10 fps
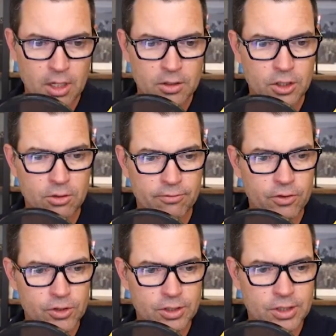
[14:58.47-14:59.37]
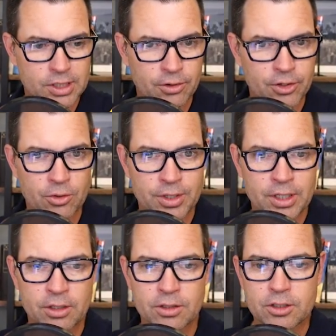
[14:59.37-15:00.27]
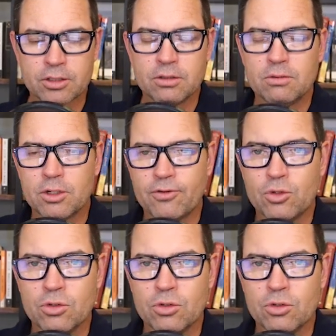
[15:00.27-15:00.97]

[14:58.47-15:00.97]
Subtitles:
So the first scenario is, what if you